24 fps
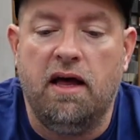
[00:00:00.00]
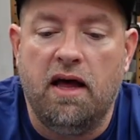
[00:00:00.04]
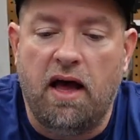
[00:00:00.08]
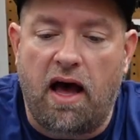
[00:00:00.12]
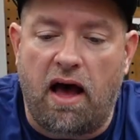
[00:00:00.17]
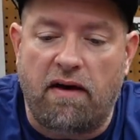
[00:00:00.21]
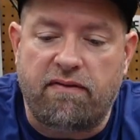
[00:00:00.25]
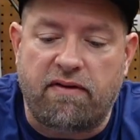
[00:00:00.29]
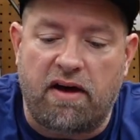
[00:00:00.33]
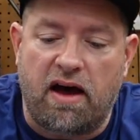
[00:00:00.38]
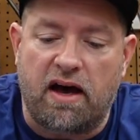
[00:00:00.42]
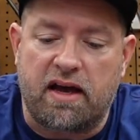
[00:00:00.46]

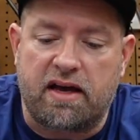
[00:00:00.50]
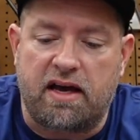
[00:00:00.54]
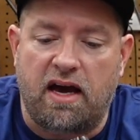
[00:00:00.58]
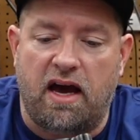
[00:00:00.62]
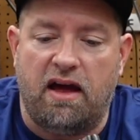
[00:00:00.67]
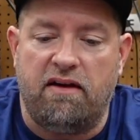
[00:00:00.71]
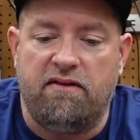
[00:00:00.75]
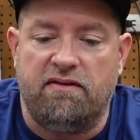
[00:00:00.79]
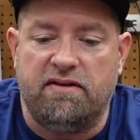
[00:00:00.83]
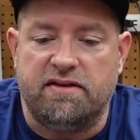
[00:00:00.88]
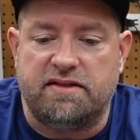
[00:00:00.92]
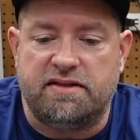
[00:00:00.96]
I've got
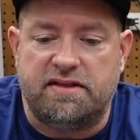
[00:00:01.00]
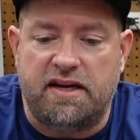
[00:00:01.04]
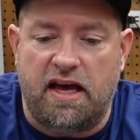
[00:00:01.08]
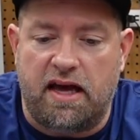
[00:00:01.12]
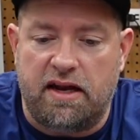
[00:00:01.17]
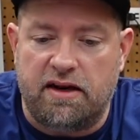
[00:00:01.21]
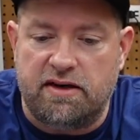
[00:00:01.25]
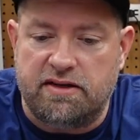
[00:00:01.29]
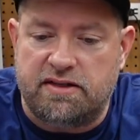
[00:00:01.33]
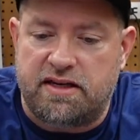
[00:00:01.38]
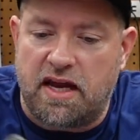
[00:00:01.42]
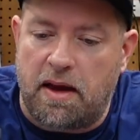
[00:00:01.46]
kind of a
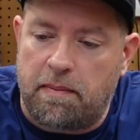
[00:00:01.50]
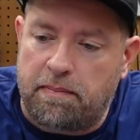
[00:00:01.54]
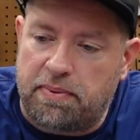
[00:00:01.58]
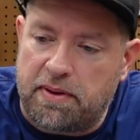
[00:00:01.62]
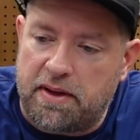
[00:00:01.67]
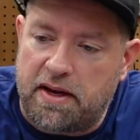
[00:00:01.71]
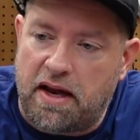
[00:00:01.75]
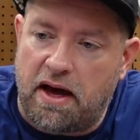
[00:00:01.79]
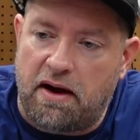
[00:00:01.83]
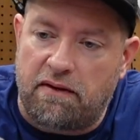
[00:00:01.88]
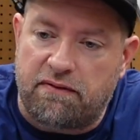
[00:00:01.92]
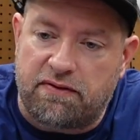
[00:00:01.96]
standard
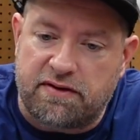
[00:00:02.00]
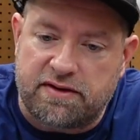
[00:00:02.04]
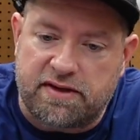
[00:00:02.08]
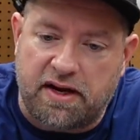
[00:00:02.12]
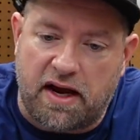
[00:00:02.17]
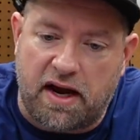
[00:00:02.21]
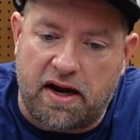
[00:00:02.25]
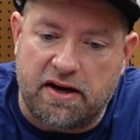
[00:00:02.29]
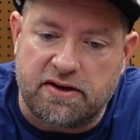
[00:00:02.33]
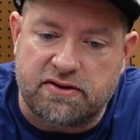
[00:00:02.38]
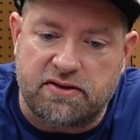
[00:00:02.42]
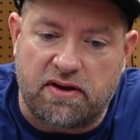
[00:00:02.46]
template now for
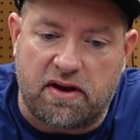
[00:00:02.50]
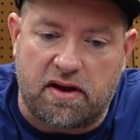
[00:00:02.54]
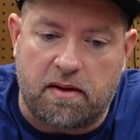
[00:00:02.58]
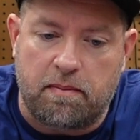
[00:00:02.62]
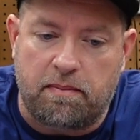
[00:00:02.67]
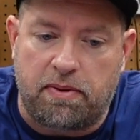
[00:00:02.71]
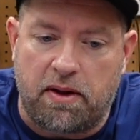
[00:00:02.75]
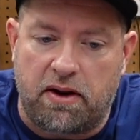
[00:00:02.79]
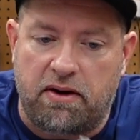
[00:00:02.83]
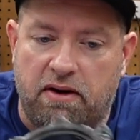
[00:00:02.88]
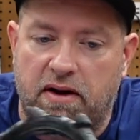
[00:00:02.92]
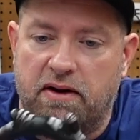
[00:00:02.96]
tires, so I can
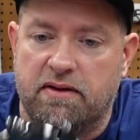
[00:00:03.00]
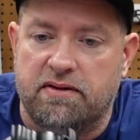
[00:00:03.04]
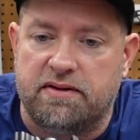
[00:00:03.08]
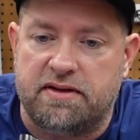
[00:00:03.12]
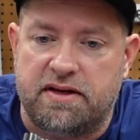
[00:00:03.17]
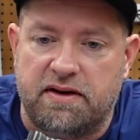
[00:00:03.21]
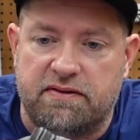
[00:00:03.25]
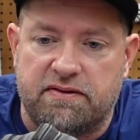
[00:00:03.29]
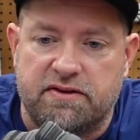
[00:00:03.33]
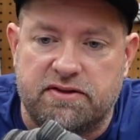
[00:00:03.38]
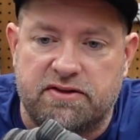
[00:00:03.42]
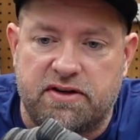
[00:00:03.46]
play around with
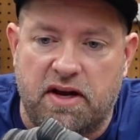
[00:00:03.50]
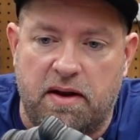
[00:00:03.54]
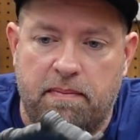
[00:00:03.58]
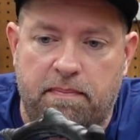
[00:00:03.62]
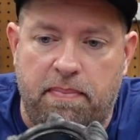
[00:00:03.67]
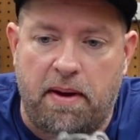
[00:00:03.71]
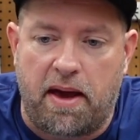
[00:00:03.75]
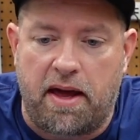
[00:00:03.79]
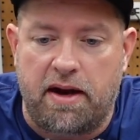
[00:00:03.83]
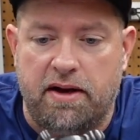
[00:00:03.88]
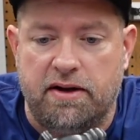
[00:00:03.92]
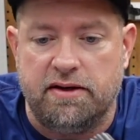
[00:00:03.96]
different tread
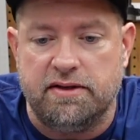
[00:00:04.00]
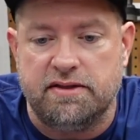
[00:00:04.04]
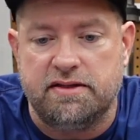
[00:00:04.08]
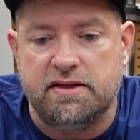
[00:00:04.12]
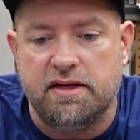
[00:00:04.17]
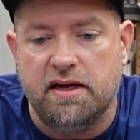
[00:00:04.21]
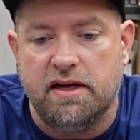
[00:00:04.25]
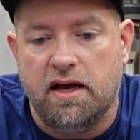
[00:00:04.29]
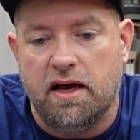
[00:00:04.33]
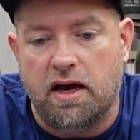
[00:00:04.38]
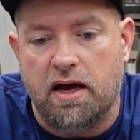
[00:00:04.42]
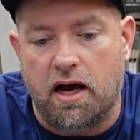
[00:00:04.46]
patterns.
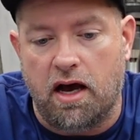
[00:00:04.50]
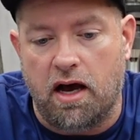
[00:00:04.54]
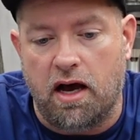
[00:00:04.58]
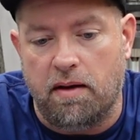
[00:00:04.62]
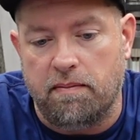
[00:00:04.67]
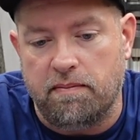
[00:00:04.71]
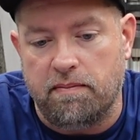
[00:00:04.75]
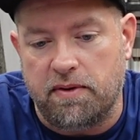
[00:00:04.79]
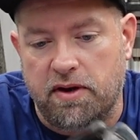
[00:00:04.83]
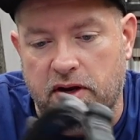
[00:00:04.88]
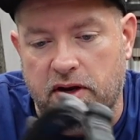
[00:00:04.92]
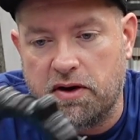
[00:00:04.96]

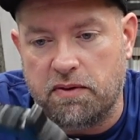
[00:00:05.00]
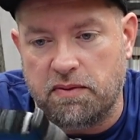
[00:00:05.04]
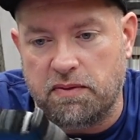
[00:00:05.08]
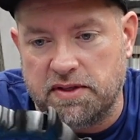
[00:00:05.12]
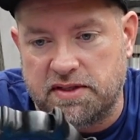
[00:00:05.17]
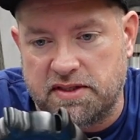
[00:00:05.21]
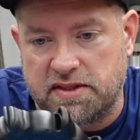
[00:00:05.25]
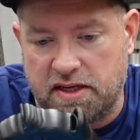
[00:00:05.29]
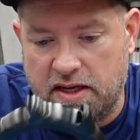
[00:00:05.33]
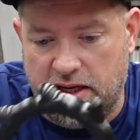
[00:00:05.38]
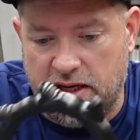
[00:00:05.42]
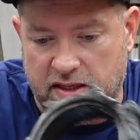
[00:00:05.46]
Here we
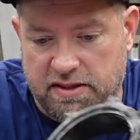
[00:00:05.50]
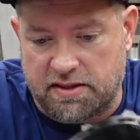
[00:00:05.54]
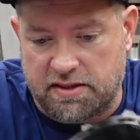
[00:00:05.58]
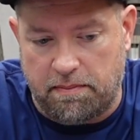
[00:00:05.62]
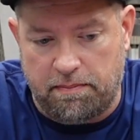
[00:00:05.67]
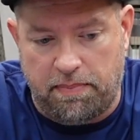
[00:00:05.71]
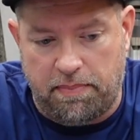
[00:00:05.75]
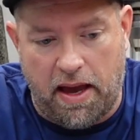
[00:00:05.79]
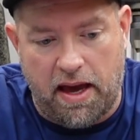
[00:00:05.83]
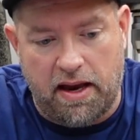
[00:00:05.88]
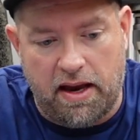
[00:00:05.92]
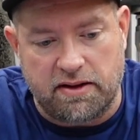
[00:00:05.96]
see some
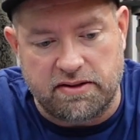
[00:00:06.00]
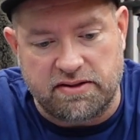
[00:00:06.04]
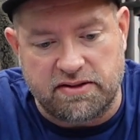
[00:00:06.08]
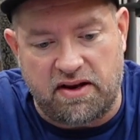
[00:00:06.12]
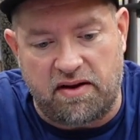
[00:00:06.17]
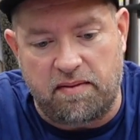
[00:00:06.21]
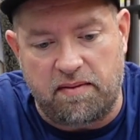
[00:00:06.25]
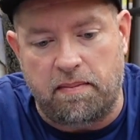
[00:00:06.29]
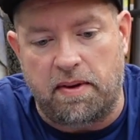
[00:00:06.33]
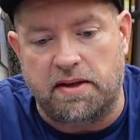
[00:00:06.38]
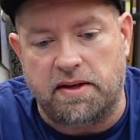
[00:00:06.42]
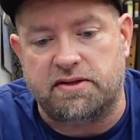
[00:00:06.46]
paddles that
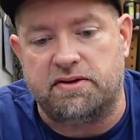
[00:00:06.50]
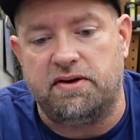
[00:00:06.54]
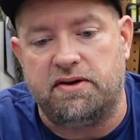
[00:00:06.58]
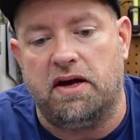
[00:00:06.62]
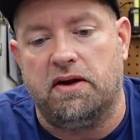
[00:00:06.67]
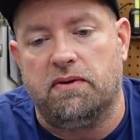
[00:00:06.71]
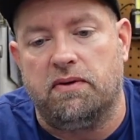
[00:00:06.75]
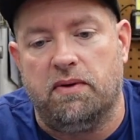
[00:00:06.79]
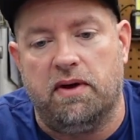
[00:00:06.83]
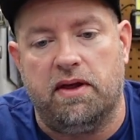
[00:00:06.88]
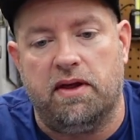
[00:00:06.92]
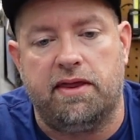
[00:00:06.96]
I've messed
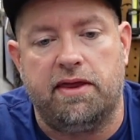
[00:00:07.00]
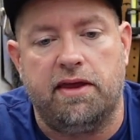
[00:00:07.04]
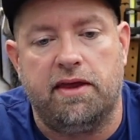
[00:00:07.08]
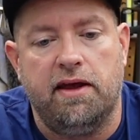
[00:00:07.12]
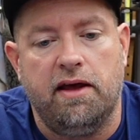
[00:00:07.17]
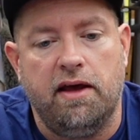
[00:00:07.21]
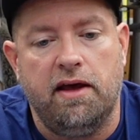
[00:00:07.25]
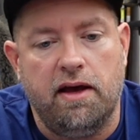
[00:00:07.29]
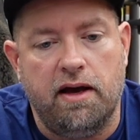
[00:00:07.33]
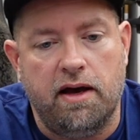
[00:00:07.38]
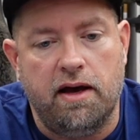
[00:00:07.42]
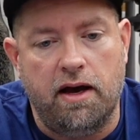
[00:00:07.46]
around with.
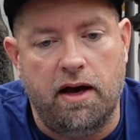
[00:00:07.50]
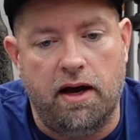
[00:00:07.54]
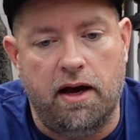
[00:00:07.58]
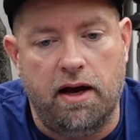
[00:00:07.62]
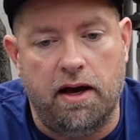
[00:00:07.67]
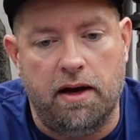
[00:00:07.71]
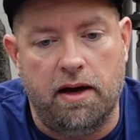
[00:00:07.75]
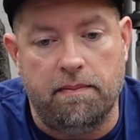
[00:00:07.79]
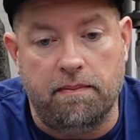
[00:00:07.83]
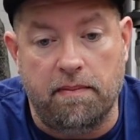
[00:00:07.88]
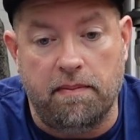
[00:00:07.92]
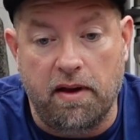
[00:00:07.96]

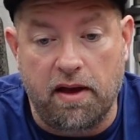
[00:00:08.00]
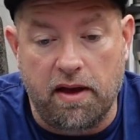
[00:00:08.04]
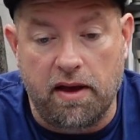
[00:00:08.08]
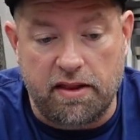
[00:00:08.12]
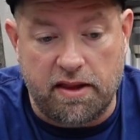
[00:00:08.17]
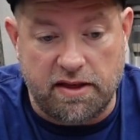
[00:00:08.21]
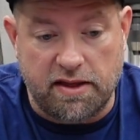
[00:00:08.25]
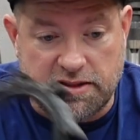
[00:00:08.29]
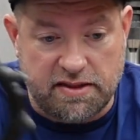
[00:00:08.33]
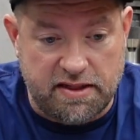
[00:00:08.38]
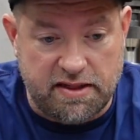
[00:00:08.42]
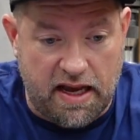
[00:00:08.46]

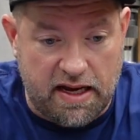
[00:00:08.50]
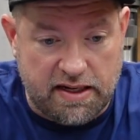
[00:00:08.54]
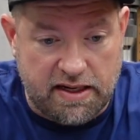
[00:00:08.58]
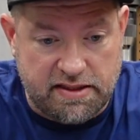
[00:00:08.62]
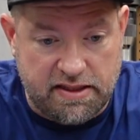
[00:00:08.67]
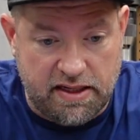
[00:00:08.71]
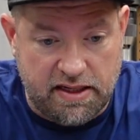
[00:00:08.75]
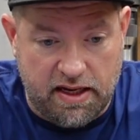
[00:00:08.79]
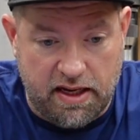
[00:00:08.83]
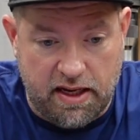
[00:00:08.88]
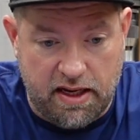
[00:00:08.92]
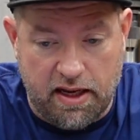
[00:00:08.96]
This is
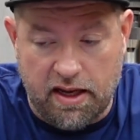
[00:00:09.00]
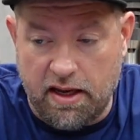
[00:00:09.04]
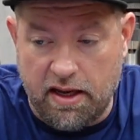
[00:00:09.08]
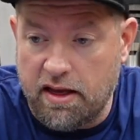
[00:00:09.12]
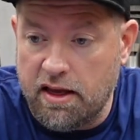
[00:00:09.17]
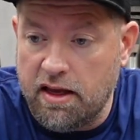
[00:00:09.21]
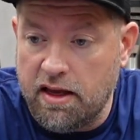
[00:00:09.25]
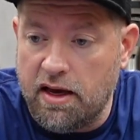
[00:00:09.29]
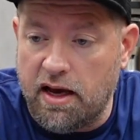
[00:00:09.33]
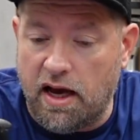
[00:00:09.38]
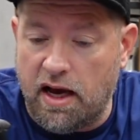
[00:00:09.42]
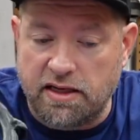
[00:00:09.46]
actually
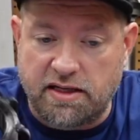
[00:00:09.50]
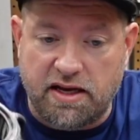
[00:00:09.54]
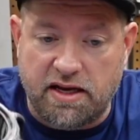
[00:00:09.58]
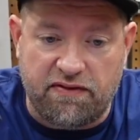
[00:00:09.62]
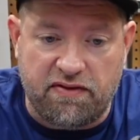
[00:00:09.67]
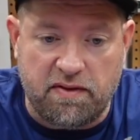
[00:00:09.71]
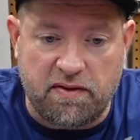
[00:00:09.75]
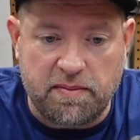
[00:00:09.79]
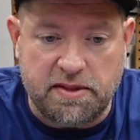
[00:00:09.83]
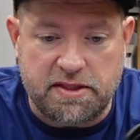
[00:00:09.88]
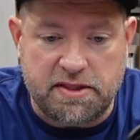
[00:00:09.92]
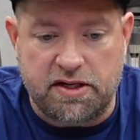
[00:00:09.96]
a
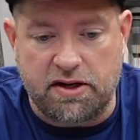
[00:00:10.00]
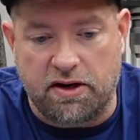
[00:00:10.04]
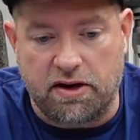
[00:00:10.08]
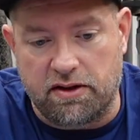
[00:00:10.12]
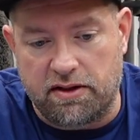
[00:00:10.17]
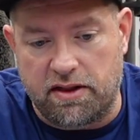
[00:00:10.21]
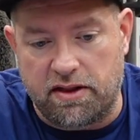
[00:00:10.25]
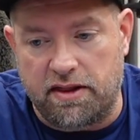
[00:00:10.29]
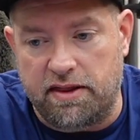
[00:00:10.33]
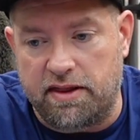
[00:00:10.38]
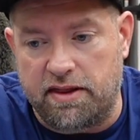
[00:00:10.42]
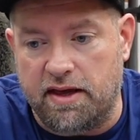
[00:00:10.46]
different material
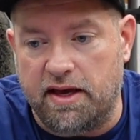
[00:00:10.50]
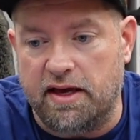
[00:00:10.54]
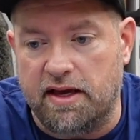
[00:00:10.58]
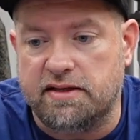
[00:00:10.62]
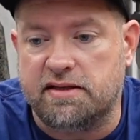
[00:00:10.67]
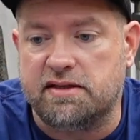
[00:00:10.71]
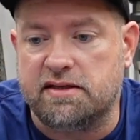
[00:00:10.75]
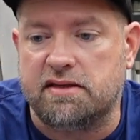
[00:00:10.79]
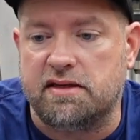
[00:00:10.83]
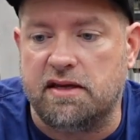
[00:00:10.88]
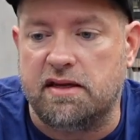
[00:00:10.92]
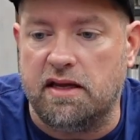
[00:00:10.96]
than
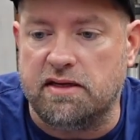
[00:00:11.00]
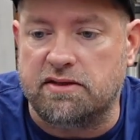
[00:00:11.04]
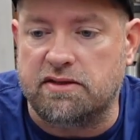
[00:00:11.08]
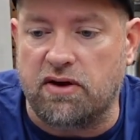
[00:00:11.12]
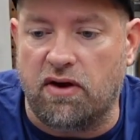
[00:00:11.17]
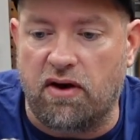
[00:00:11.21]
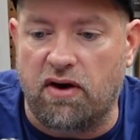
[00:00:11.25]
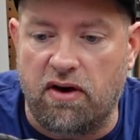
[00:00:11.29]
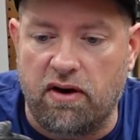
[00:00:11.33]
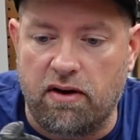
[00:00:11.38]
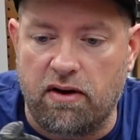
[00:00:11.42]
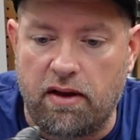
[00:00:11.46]
this, and
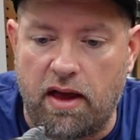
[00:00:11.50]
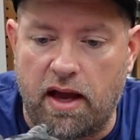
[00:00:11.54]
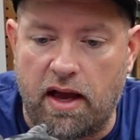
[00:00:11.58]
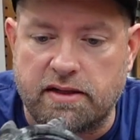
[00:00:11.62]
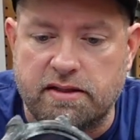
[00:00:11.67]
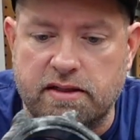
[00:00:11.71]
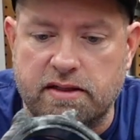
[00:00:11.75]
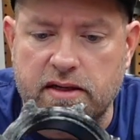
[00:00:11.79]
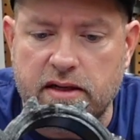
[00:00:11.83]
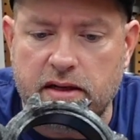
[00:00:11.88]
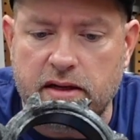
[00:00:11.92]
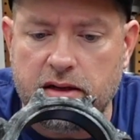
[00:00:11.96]
so
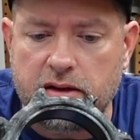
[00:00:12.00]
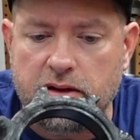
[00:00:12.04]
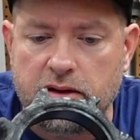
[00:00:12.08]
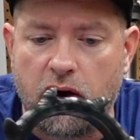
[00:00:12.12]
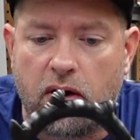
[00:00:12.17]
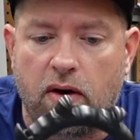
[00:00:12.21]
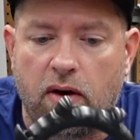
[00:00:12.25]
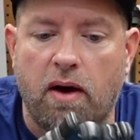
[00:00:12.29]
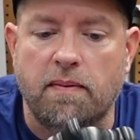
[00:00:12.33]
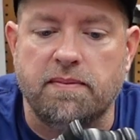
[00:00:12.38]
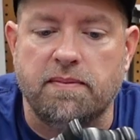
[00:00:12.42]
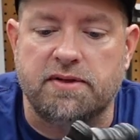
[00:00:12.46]
actually,
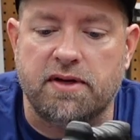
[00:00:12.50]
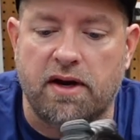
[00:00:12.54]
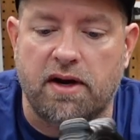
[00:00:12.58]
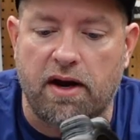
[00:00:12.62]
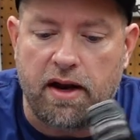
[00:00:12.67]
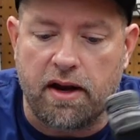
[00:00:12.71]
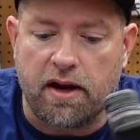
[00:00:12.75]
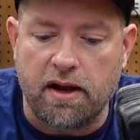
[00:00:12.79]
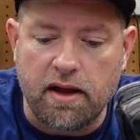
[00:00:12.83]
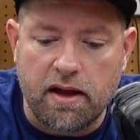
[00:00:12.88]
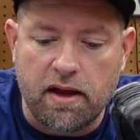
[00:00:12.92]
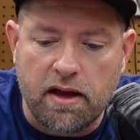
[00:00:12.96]
no, I'm sorry.